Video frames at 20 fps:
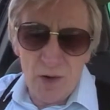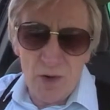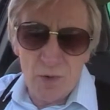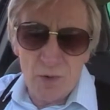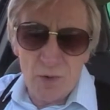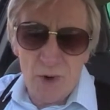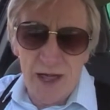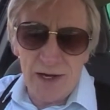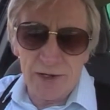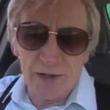
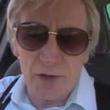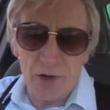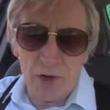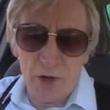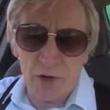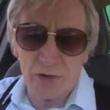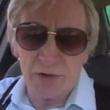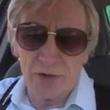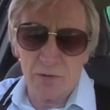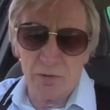red
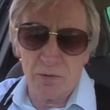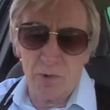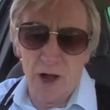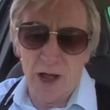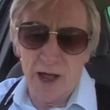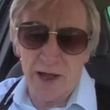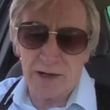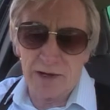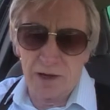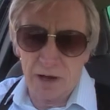
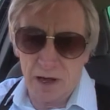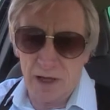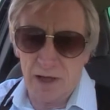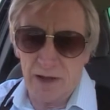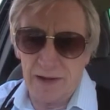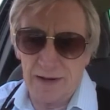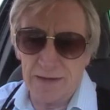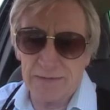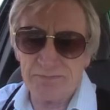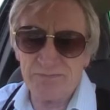earthenware
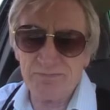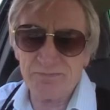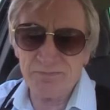clay,